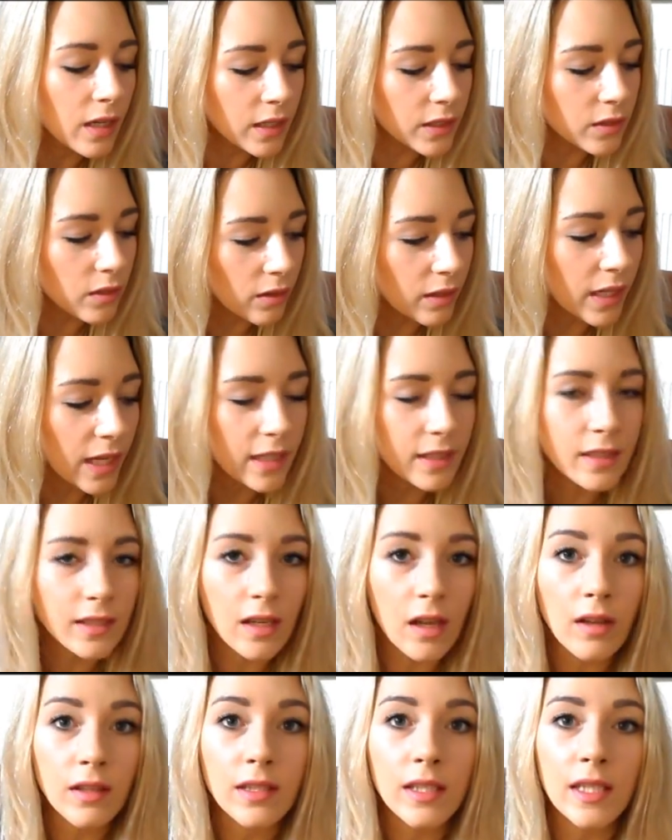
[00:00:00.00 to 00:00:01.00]
So I'll get
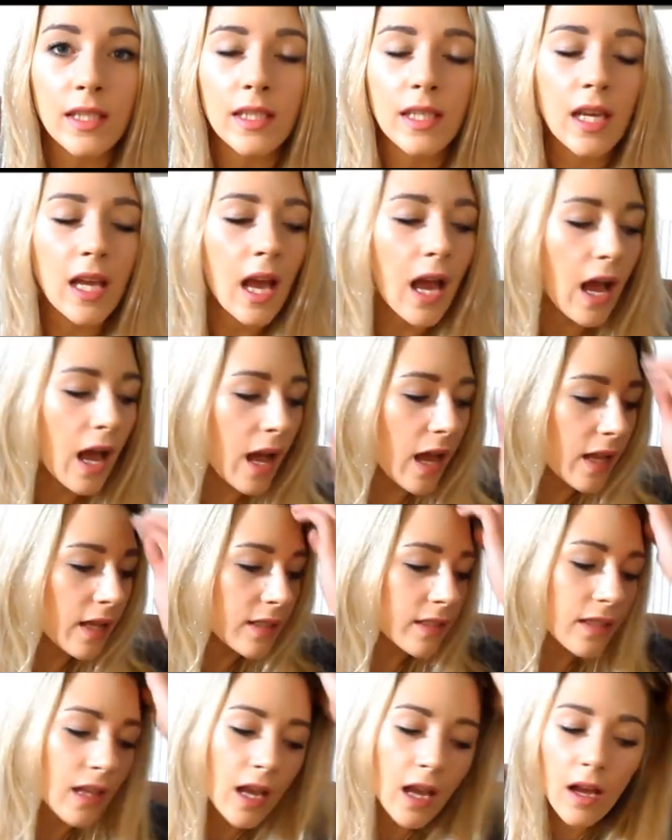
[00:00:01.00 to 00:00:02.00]
started,
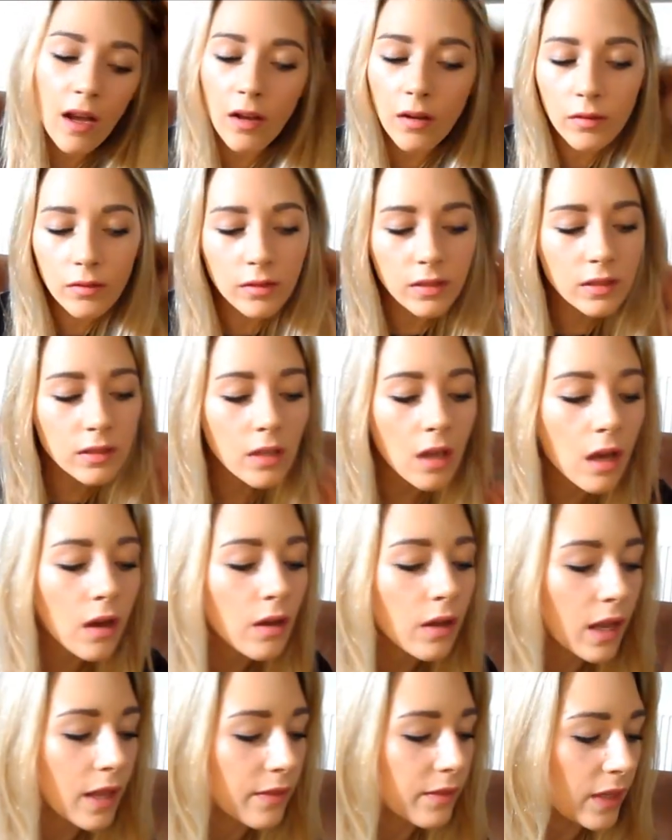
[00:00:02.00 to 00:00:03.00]
and I'll
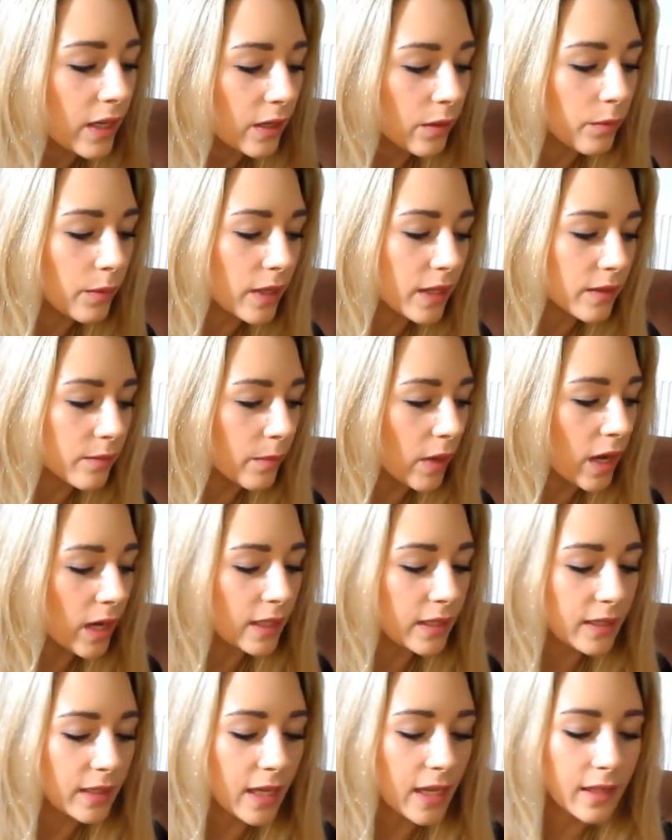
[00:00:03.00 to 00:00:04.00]
start, I think, with
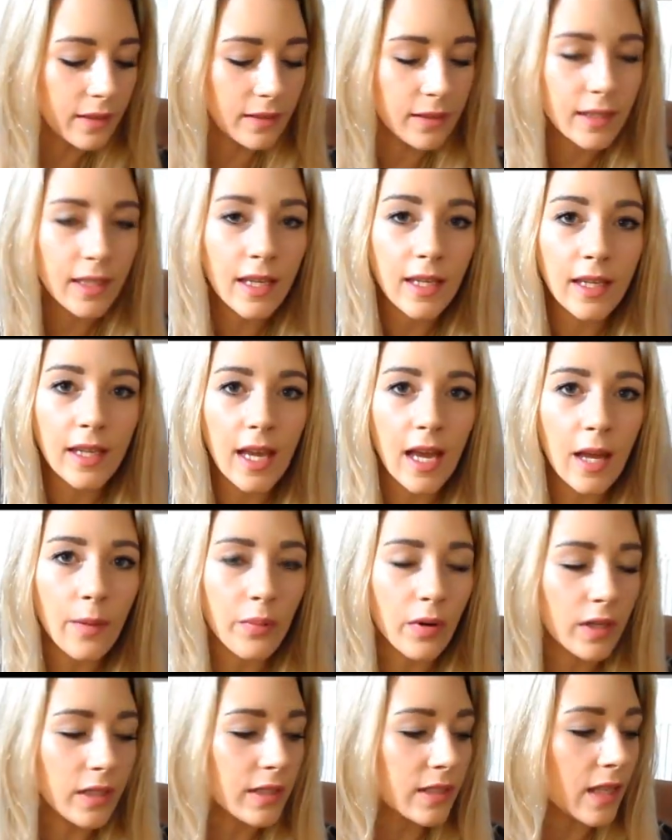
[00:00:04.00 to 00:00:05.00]
my skincare
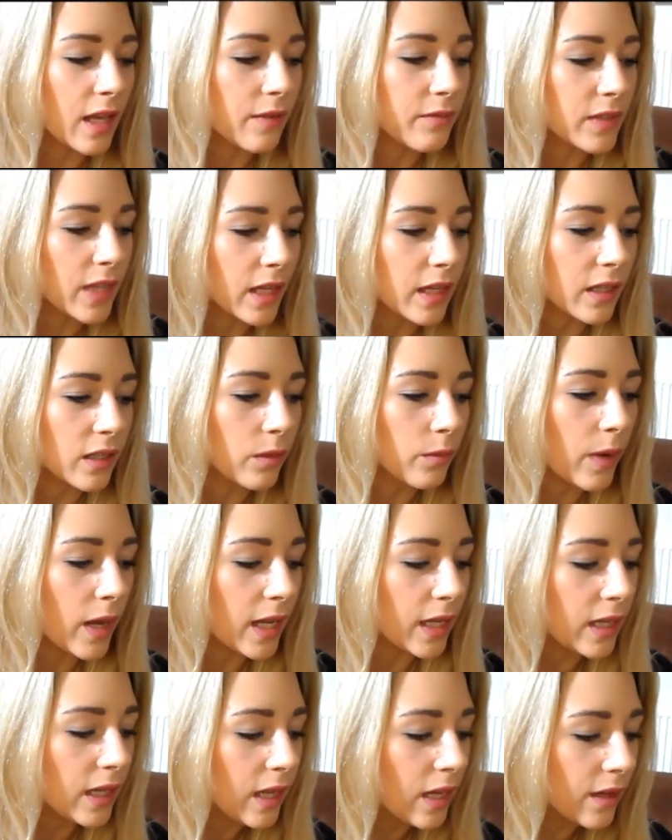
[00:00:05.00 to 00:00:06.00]
products that I've taken
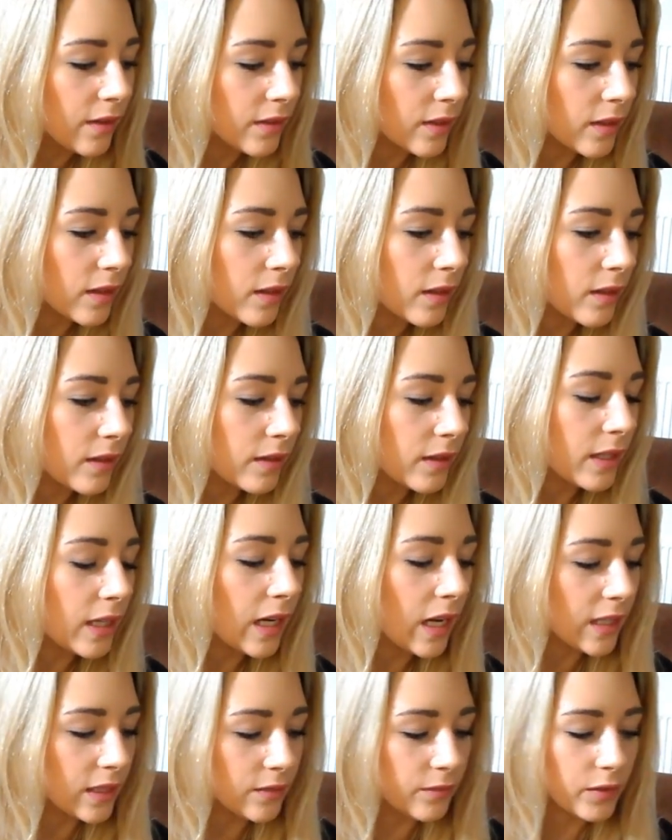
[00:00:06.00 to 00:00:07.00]
away the
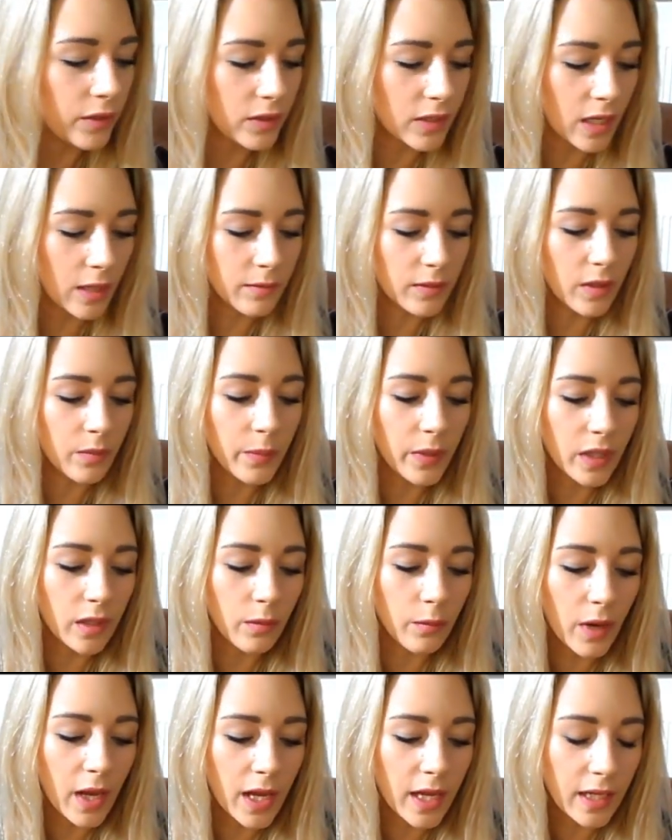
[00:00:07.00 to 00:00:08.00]
last few times I've been
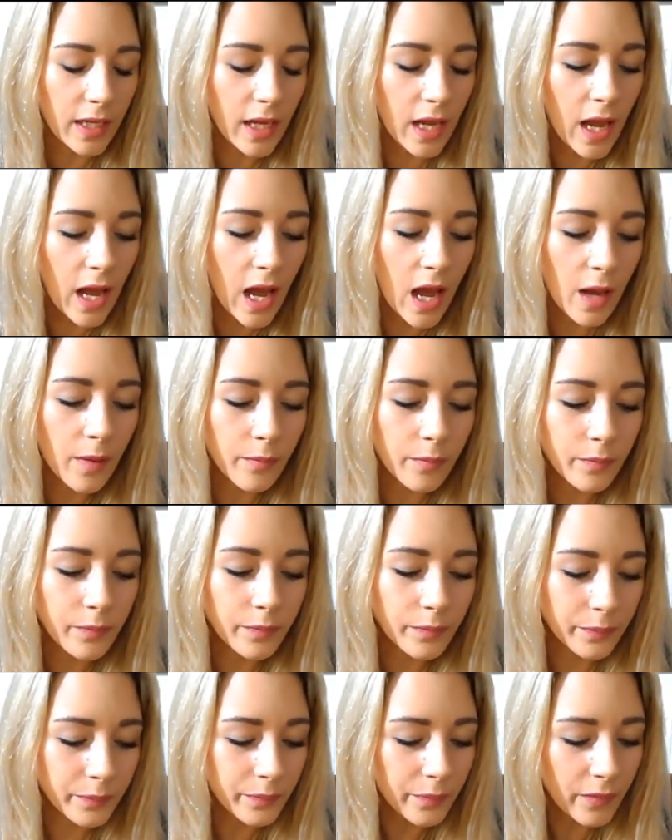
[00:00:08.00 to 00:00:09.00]
away.
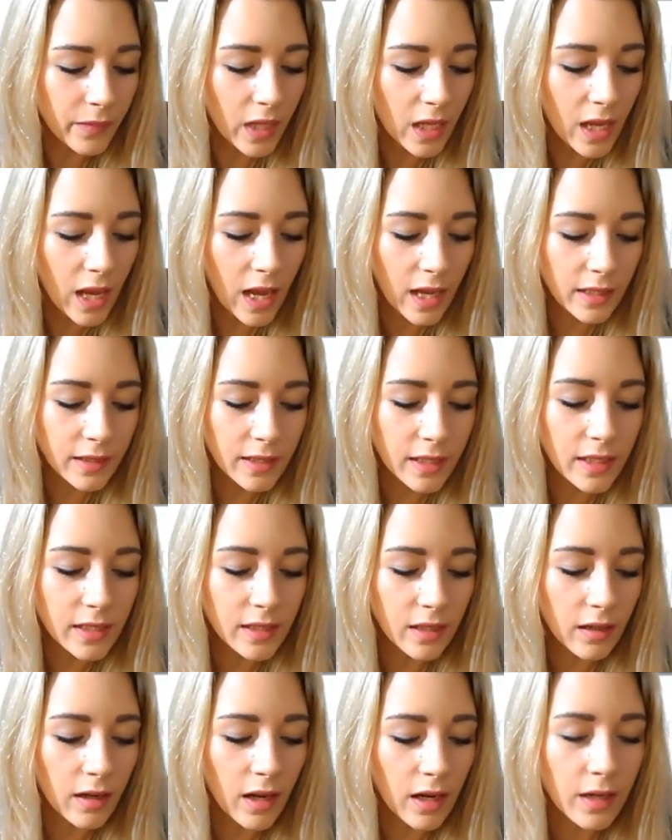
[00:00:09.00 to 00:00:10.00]
And
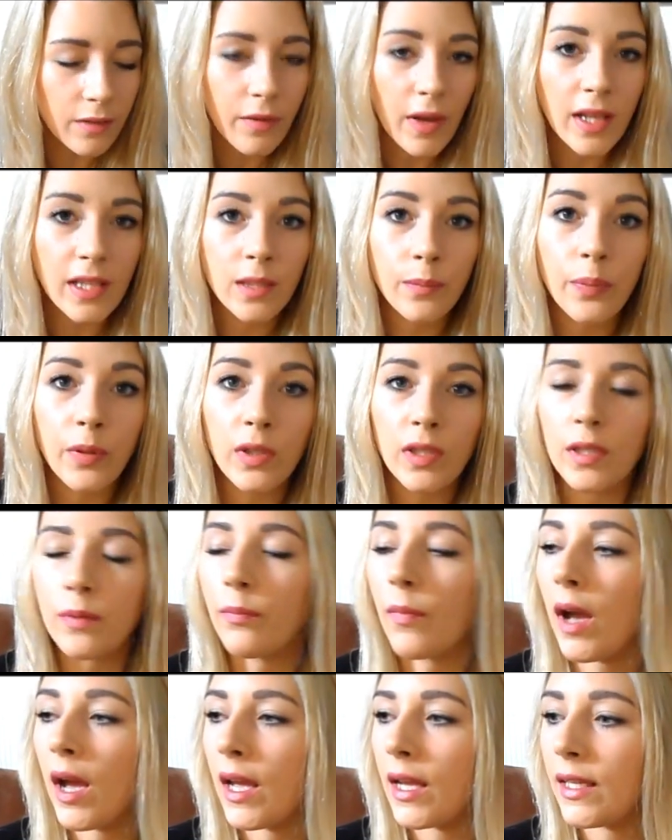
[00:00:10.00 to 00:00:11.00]
these are kind of, at a push,
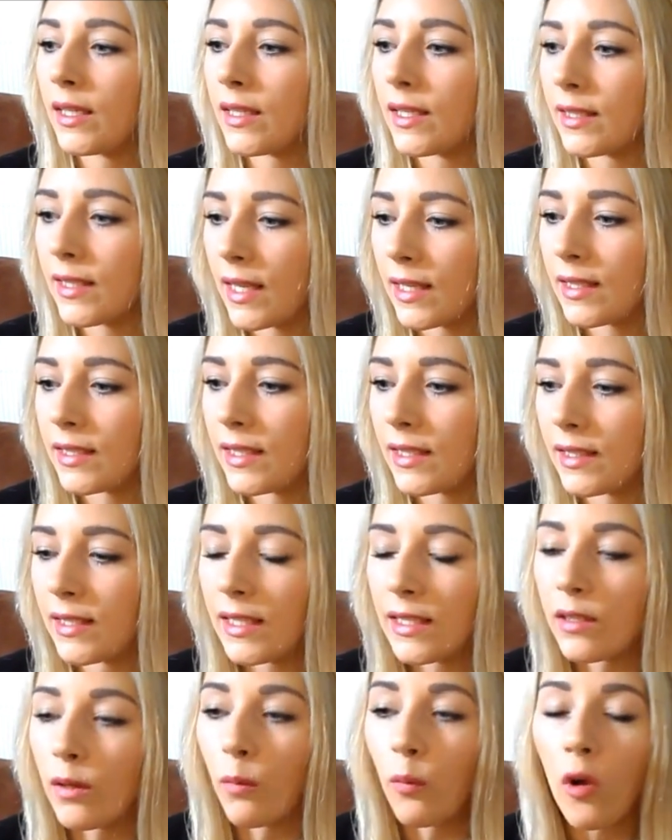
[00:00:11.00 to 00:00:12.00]
my necessities.
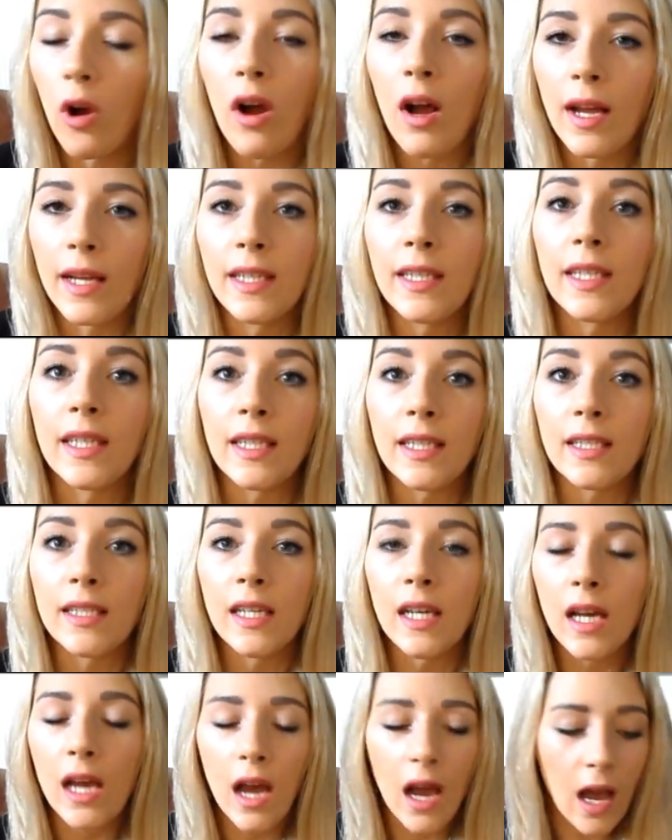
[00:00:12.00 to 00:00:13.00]
These are what I need